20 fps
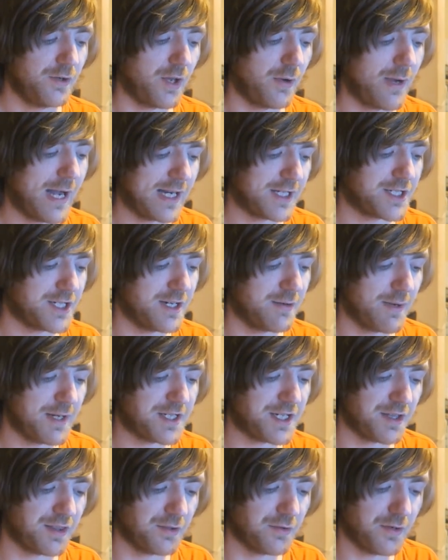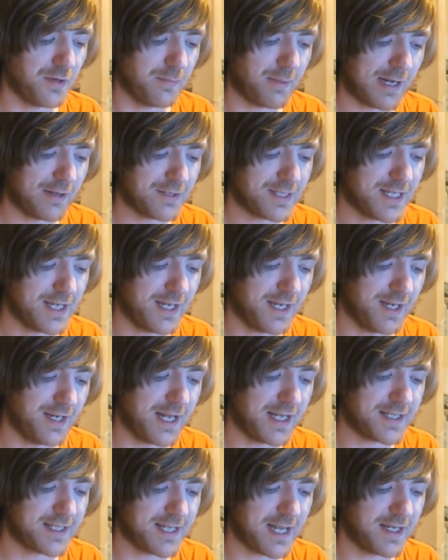Although, actually, when she thought about it,
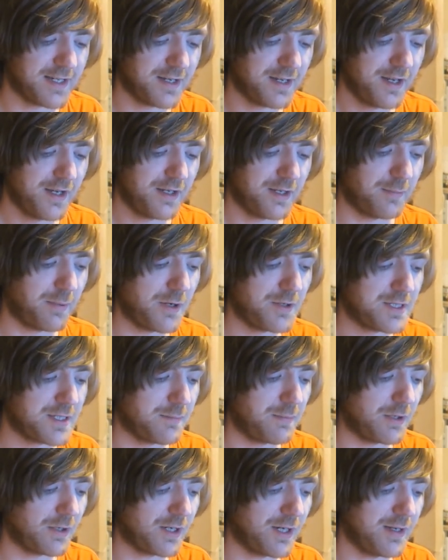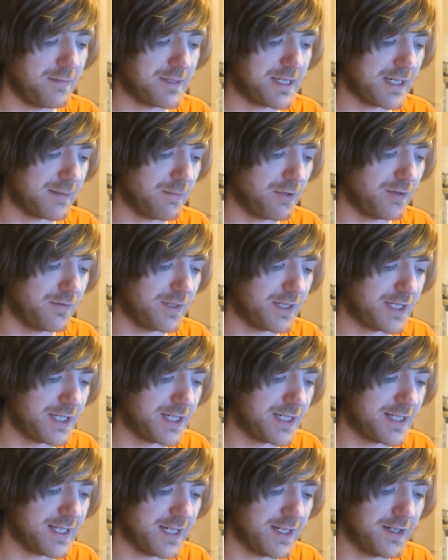Annette said, the post apocalyptic movies
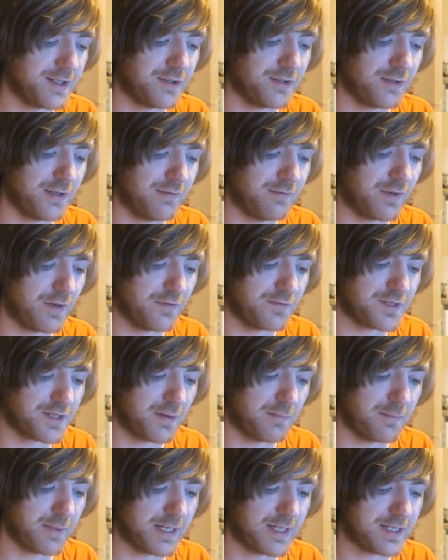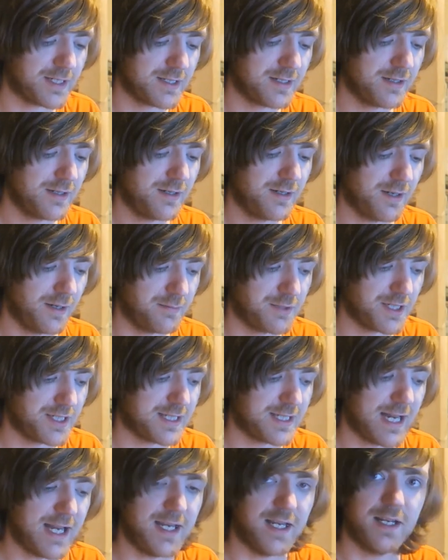she'd seen had all involved zombies. I'm
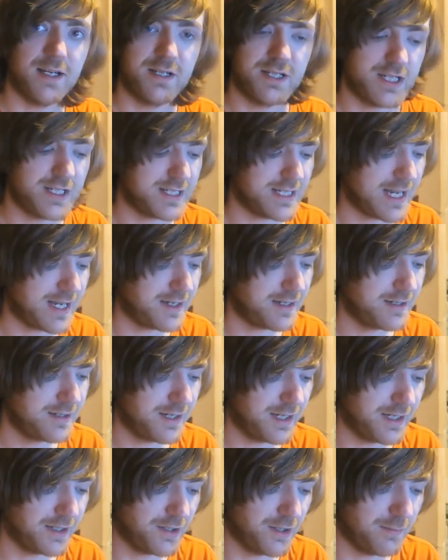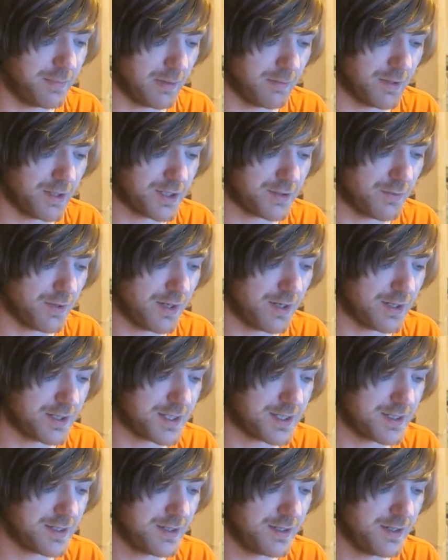just saying, she said, it could be much
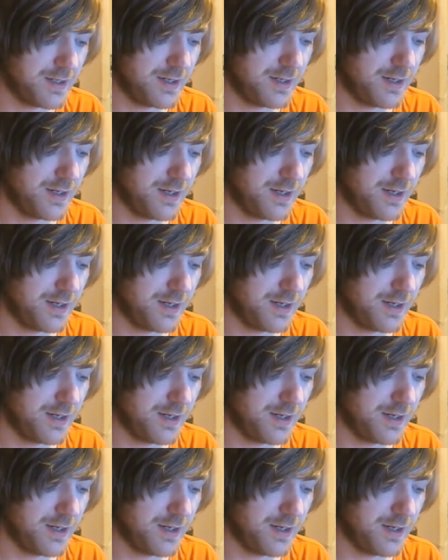worse.